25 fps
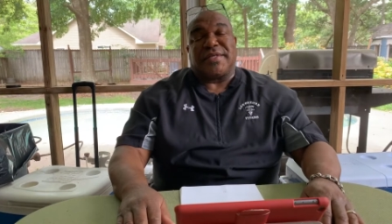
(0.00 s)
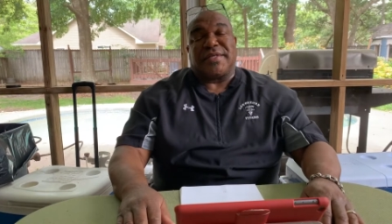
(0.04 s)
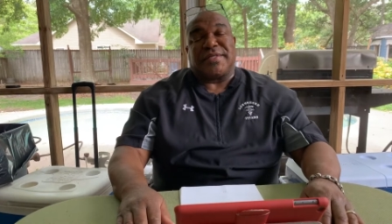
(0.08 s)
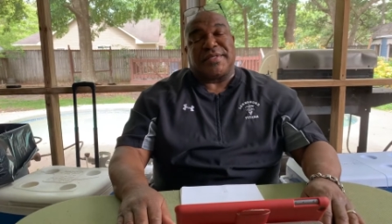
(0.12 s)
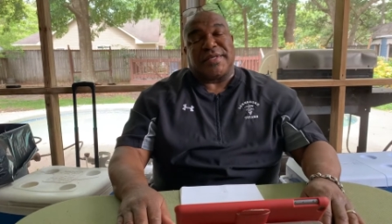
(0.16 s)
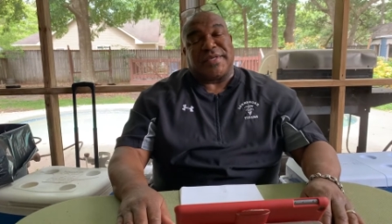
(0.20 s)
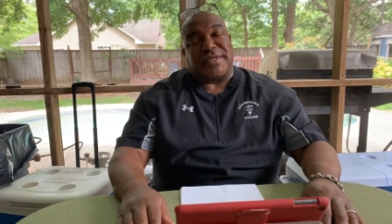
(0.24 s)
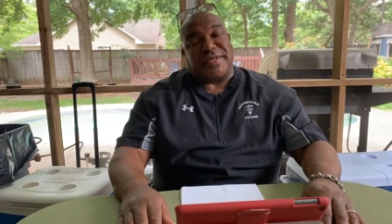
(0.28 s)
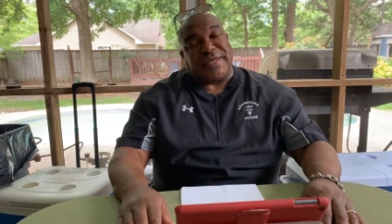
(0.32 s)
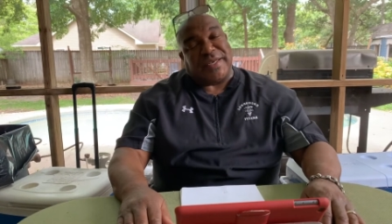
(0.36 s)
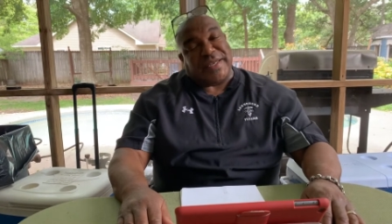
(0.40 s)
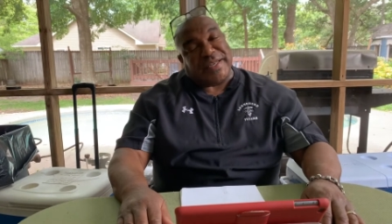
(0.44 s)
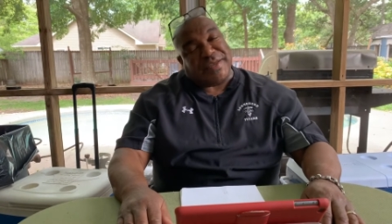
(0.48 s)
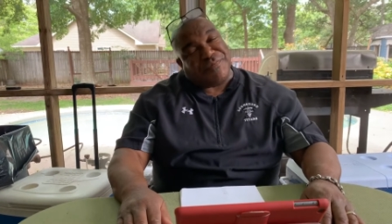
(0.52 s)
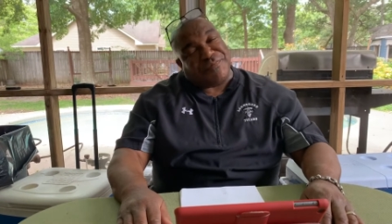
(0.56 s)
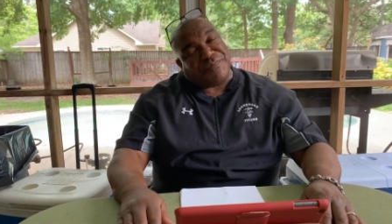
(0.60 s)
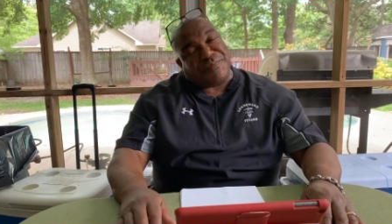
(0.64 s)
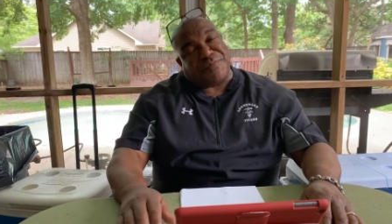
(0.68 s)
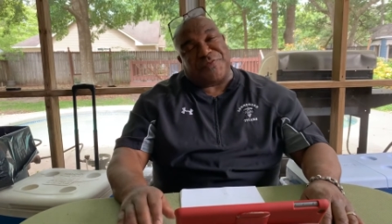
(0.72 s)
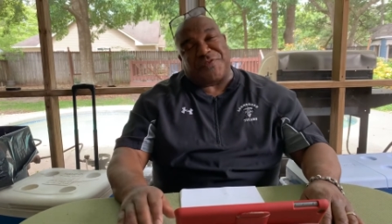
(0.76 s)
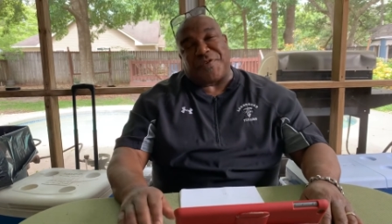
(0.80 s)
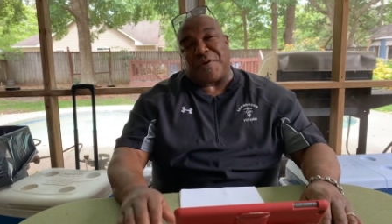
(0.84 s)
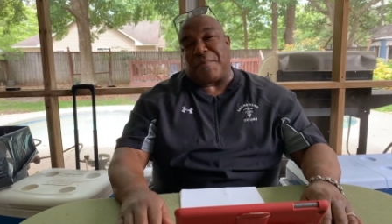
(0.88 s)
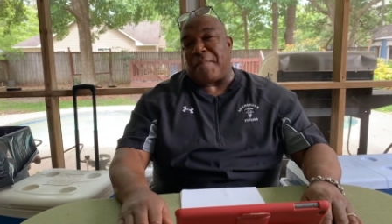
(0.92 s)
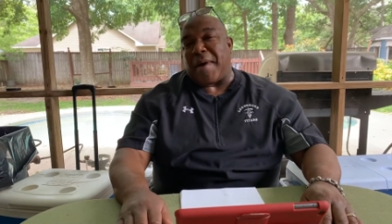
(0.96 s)
to lift
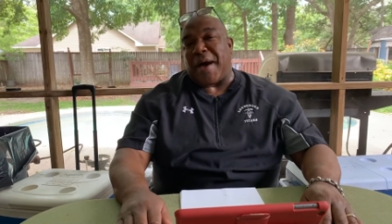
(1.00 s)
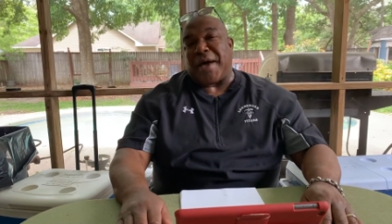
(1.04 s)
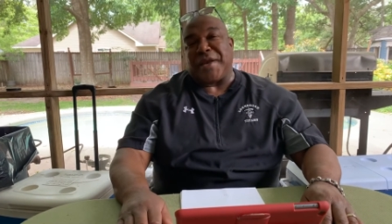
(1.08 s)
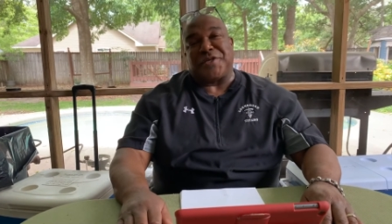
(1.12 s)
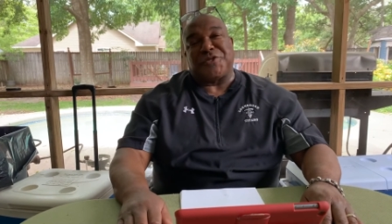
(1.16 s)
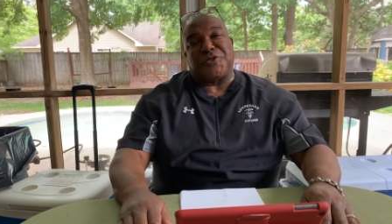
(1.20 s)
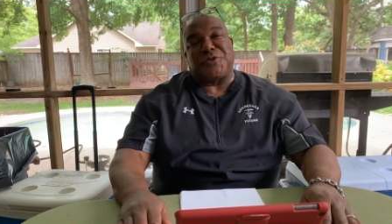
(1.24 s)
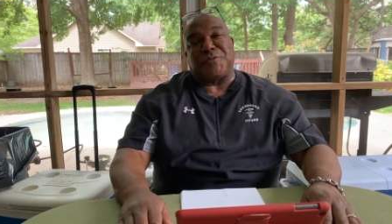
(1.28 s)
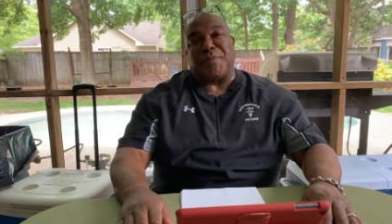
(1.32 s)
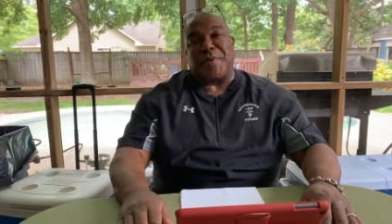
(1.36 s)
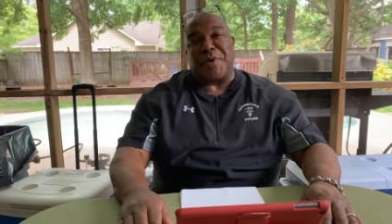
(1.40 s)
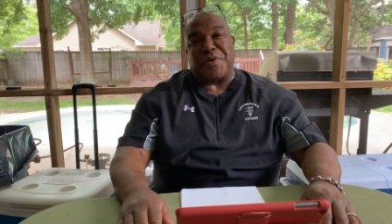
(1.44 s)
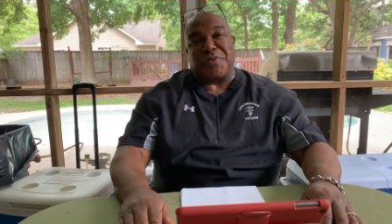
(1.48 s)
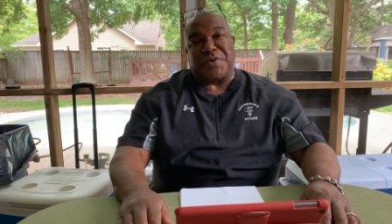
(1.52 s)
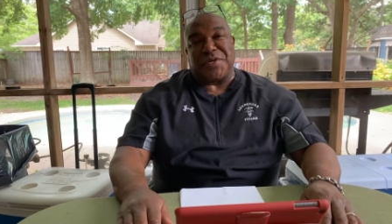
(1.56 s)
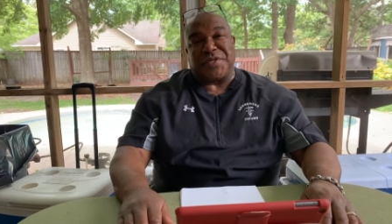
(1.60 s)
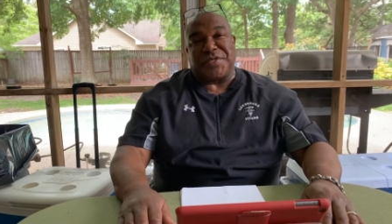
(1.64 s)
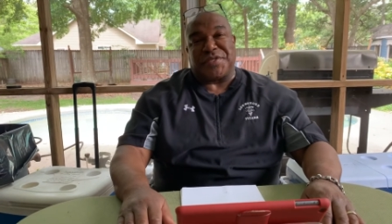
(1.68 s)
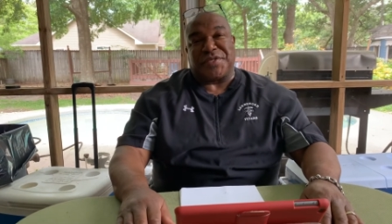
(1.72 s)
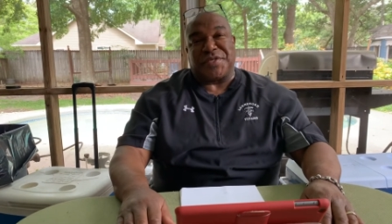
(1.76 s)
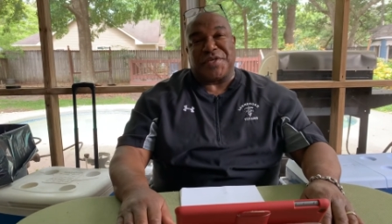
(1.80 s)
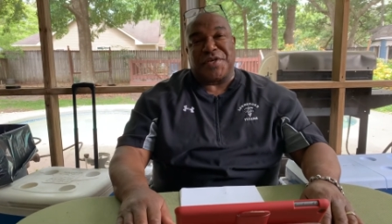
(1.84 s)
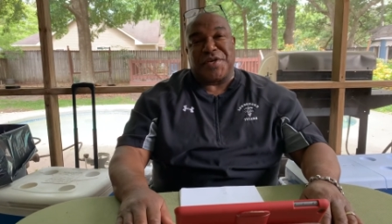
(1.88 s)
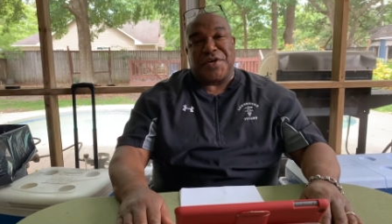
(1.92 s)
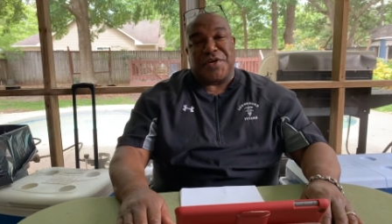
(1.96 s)
somebody's
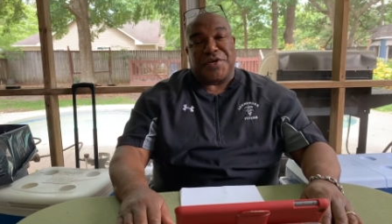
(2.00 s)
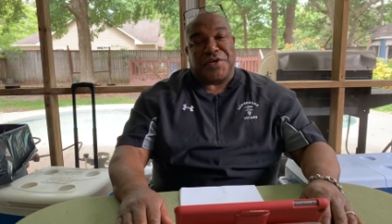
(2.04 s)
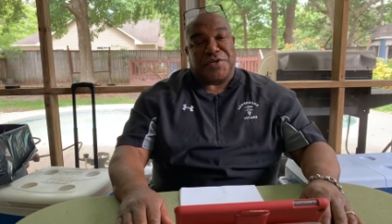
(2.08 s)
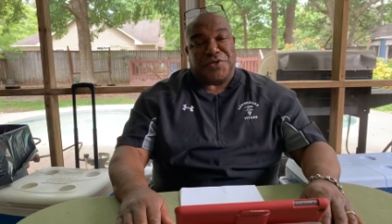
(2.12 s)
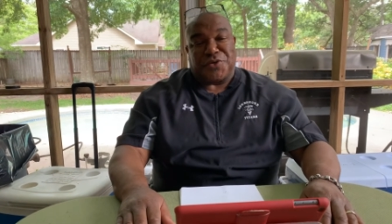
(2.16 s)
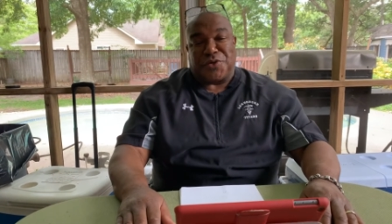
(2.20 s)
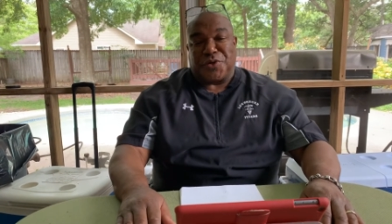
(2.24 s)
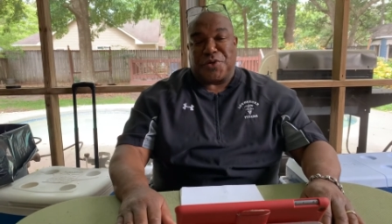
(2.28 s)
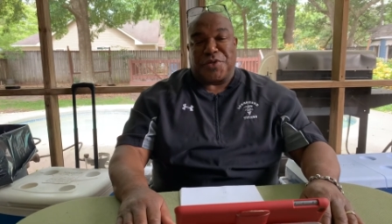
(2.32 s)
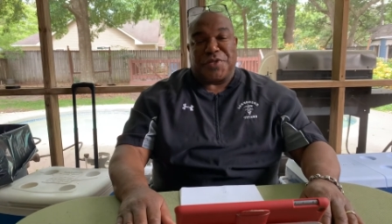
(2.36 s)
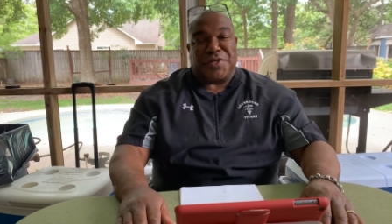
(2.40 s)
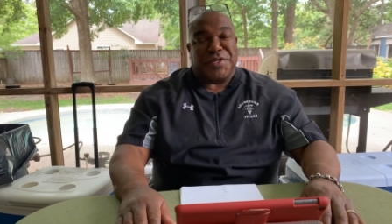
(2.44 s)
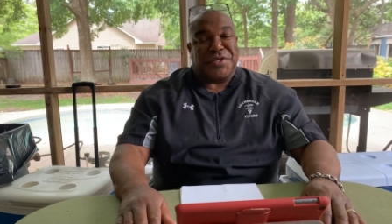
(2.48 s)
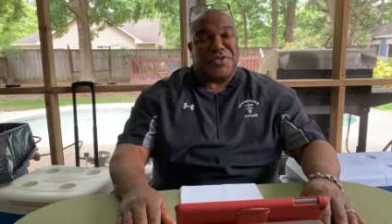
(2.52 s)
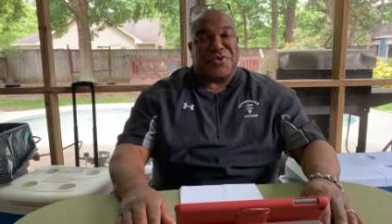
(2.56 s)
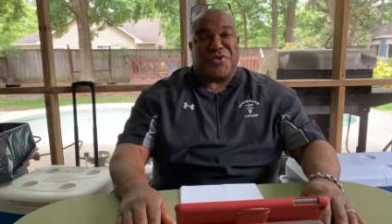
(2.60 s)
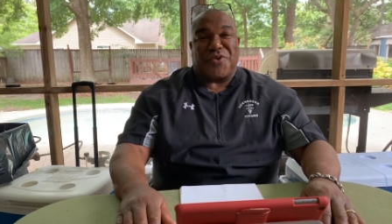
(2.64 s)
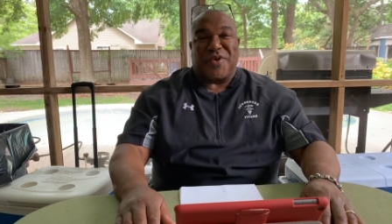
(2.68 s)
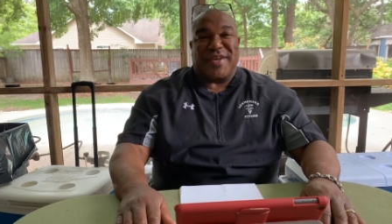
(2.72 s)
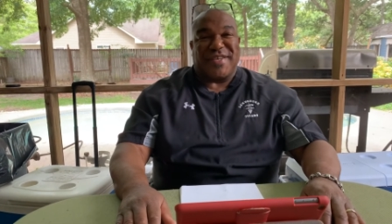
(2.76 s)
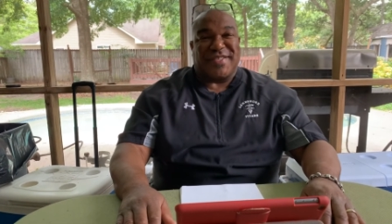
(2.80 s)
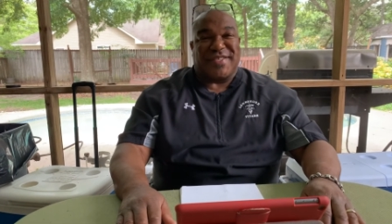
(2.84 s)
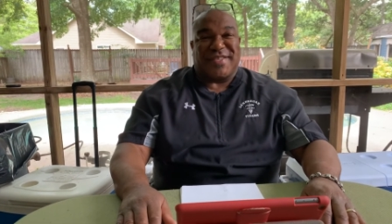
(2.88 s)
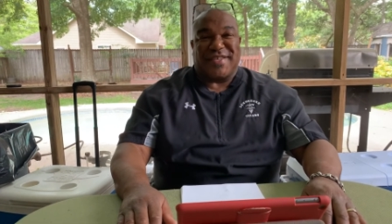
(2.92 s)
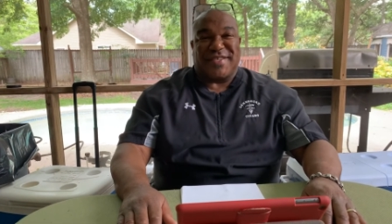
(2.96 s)
spirits during these
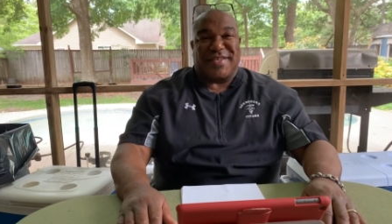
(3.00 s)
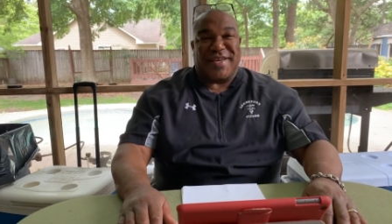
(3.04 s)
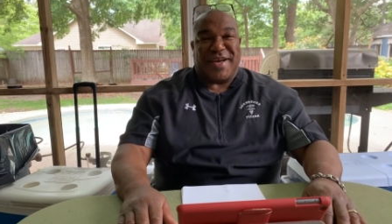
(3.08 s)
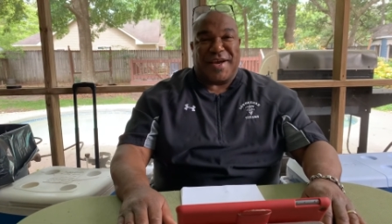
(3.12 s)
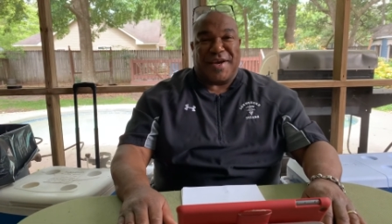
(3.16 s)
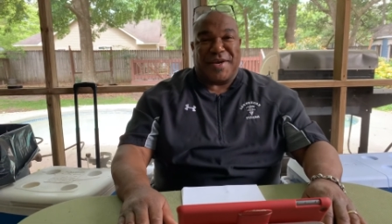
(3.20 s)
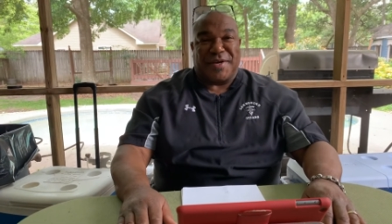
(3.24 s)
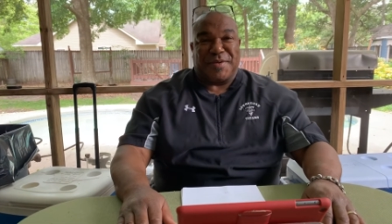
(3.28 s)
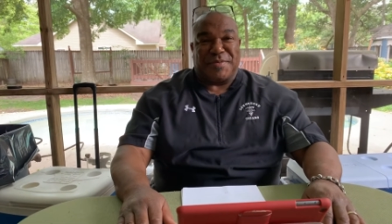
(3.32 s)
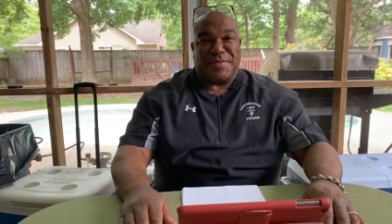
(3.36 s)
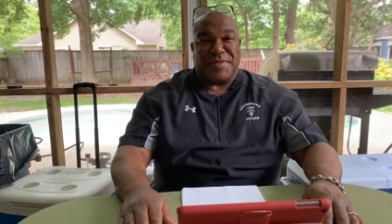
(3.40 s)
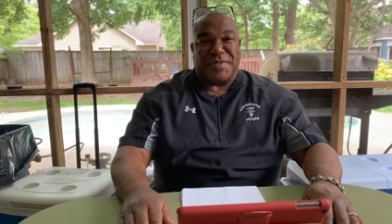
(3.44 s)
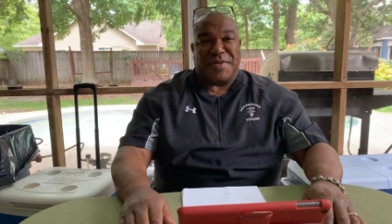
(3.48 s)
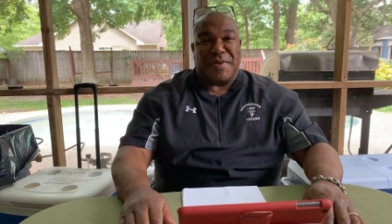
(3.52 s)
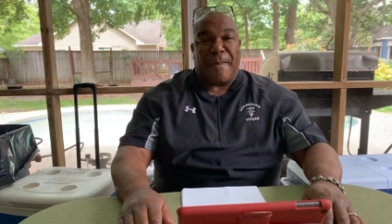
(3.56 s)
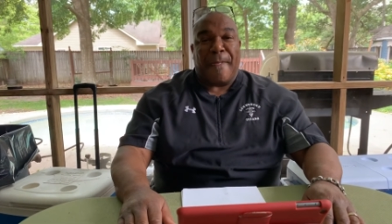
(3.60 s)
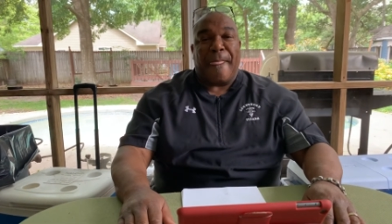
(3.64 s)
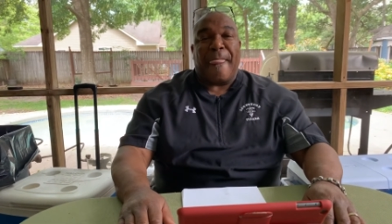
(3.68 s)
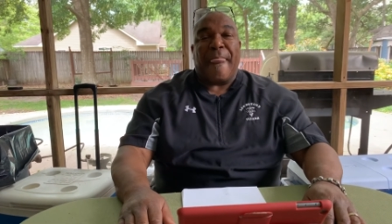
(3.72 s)
crazy times.